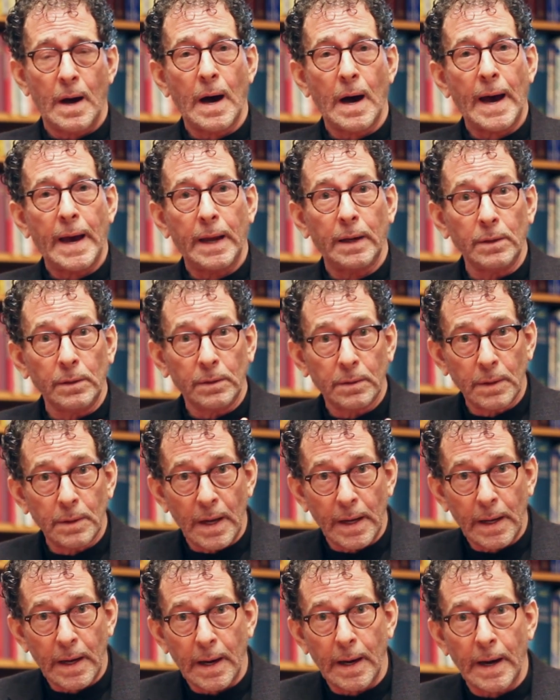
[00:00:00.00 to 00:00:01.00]
I
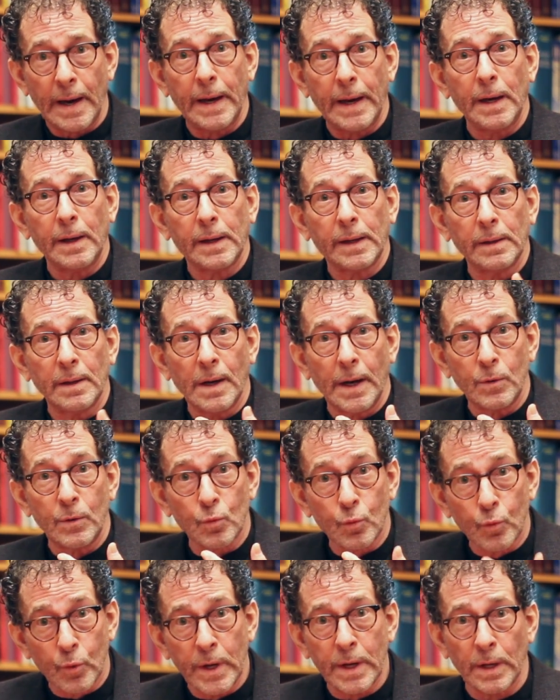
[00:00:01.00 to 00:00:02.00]

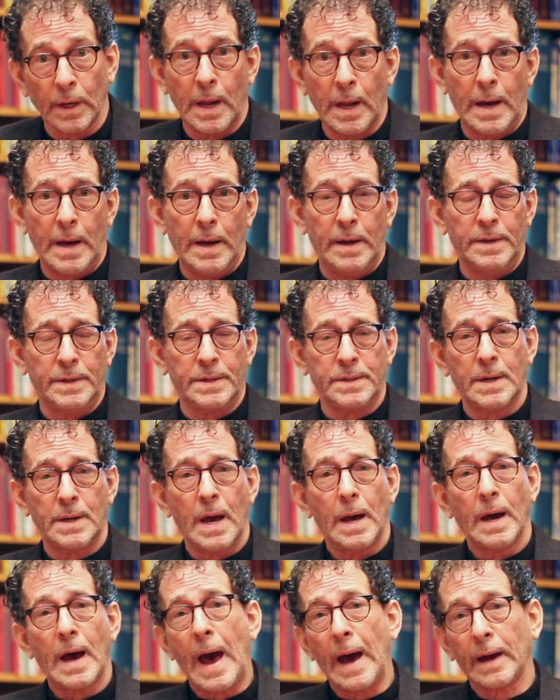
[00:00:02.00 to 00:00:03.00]
realize
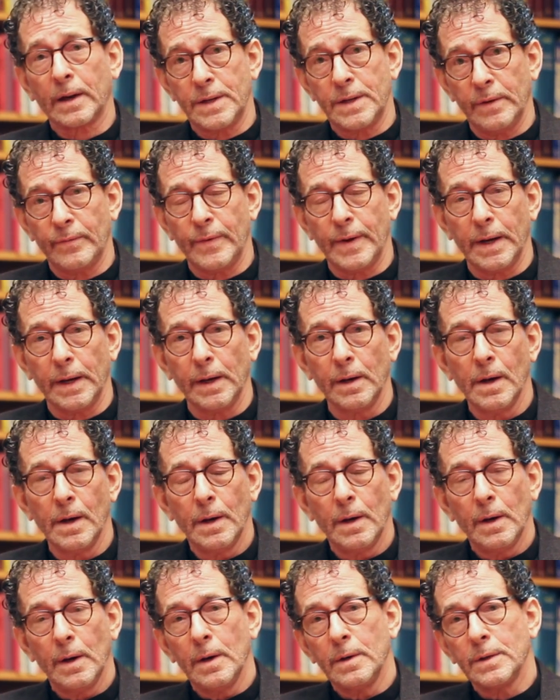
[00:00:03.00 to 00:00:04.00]
activity.
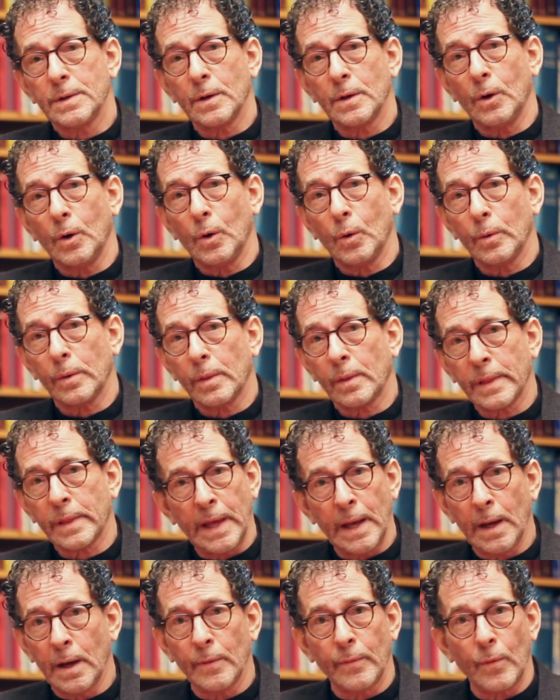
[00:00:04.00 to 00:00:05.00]
So
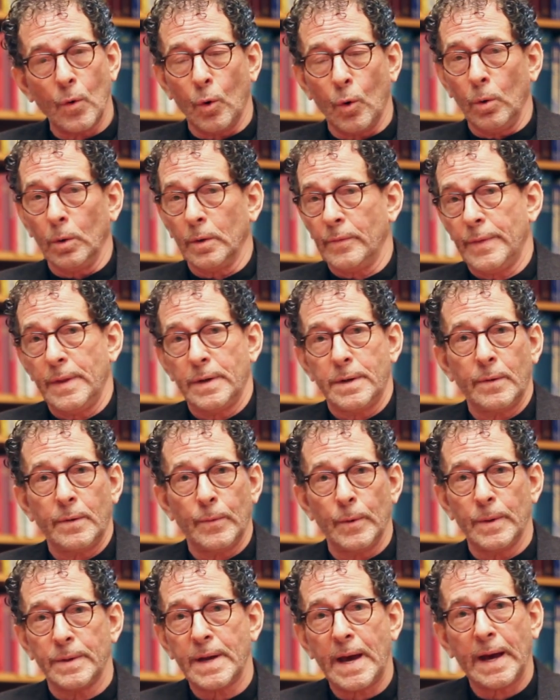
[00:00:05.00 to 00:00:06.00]
think of all of the
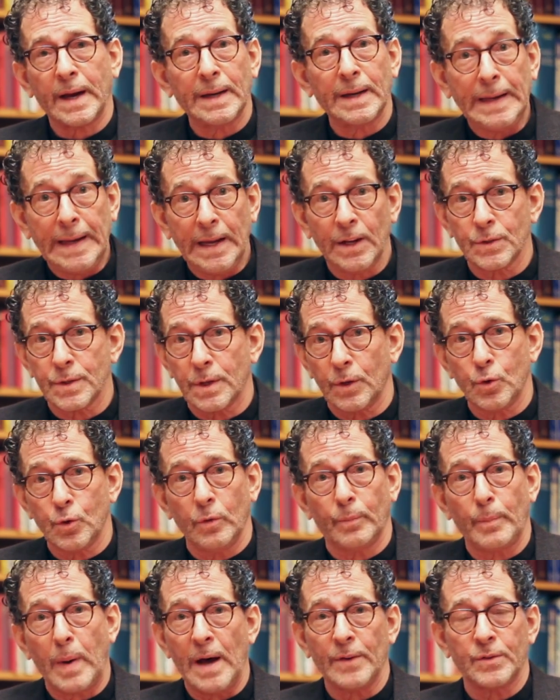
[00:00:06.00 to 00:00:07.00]
different techniques that
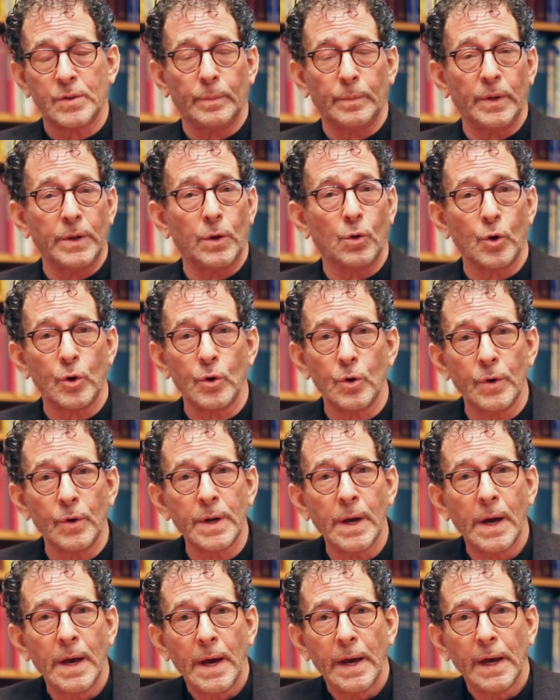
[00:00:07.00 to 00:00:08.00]
you've possibly
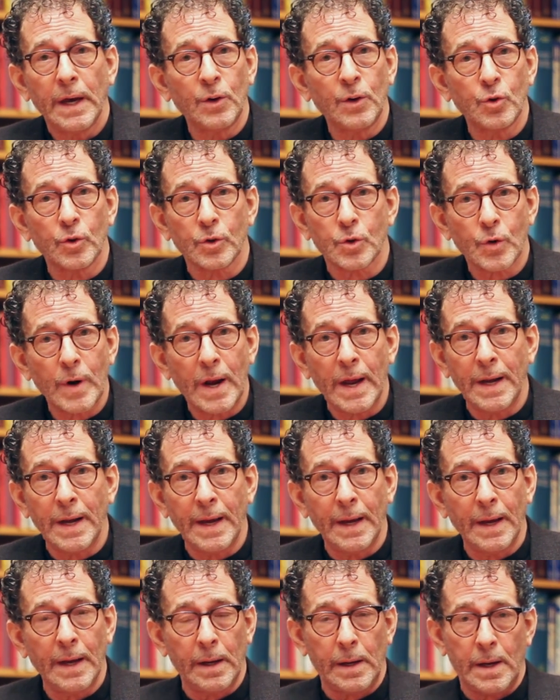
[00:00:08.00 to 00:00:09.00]
learned in your
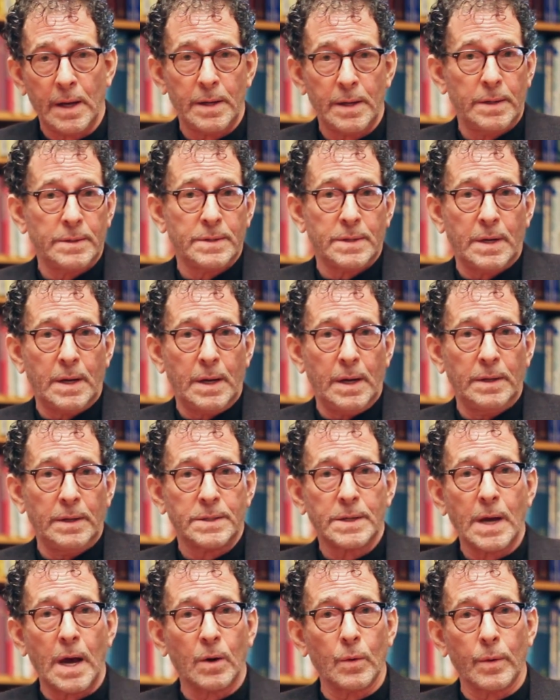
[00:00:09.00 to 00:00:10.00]
training as a
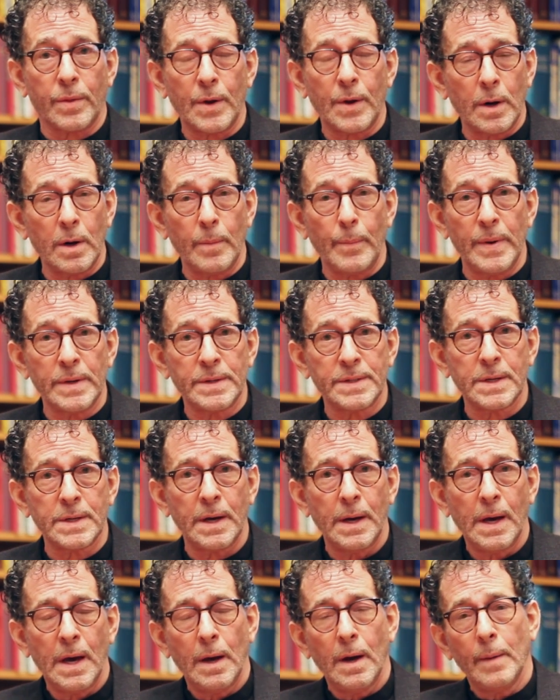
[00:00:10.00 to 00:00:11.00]
psychotherapist,
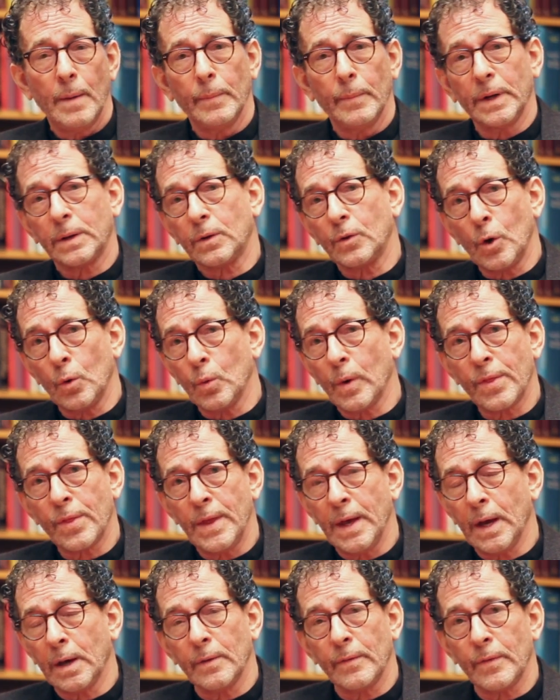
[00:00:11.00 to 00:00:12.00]
but don't
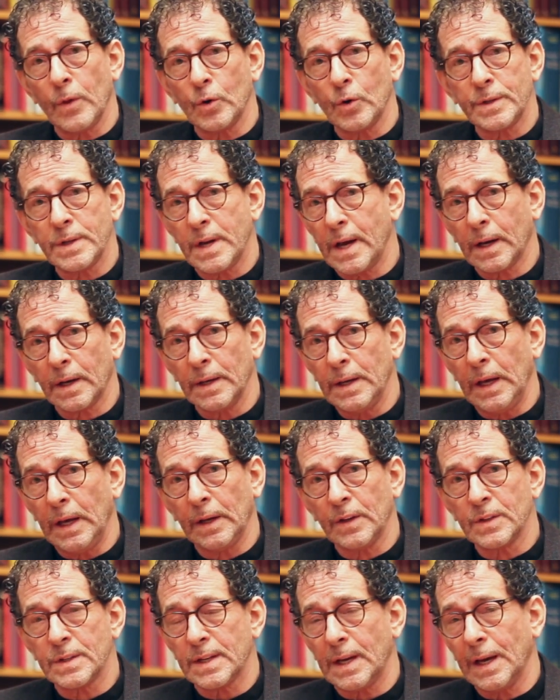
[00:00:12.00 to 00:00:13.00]
think of those
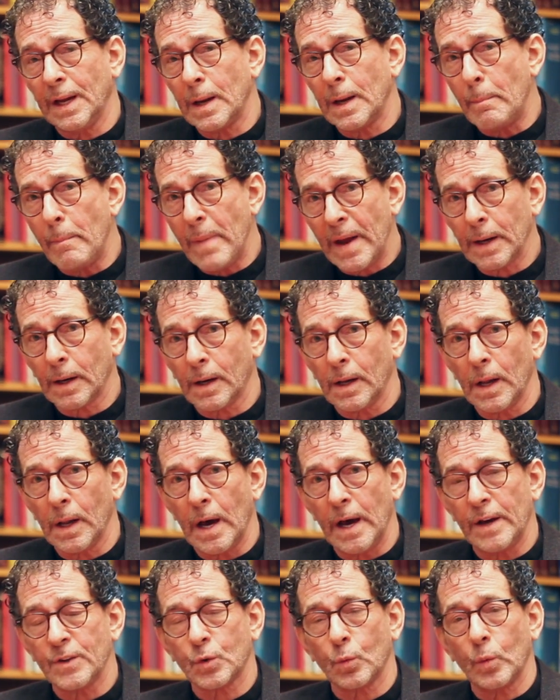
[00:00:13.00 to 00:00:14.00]
techniques in a
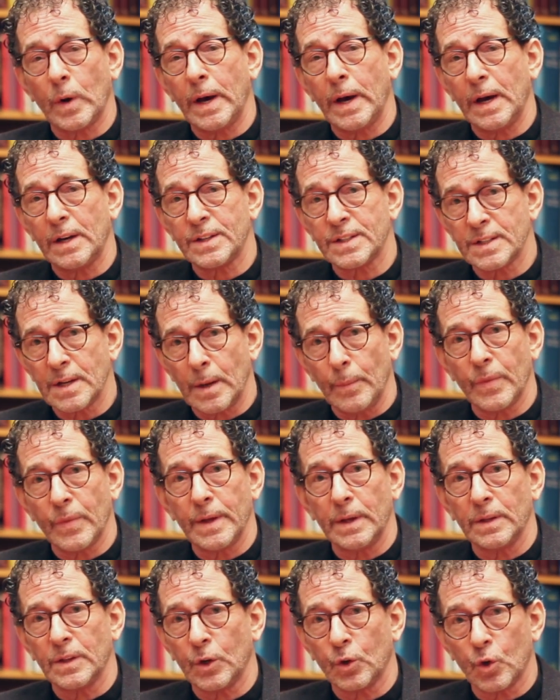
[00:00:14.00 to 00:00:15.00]
medicalized way as
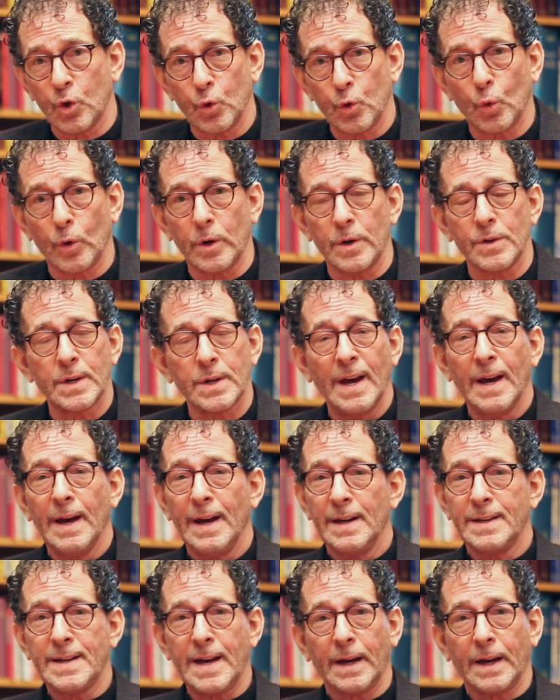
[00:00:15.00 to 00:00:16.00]
something that cures.
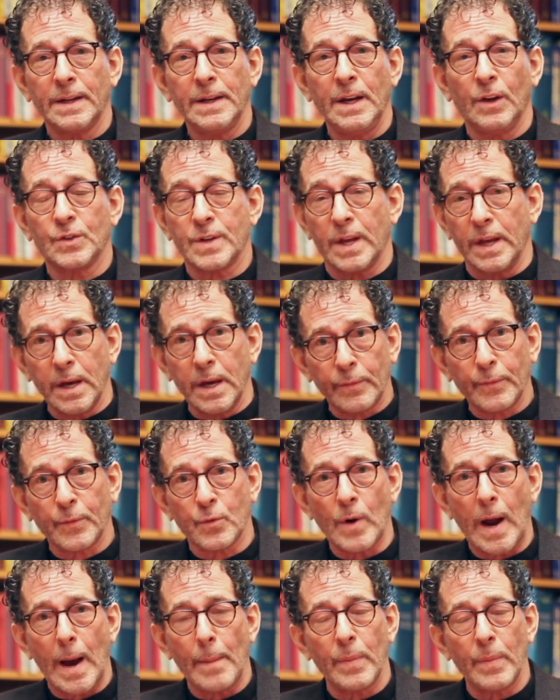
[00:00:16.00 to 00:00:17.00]
Techniques
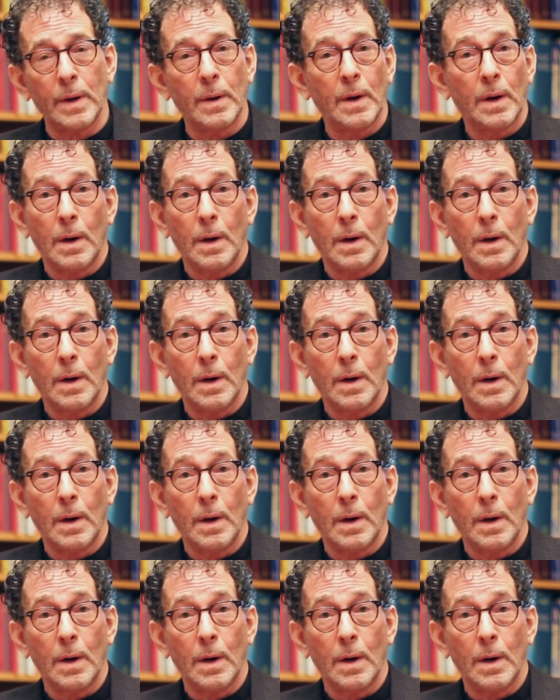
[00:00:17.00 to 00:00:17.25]
gift wrap.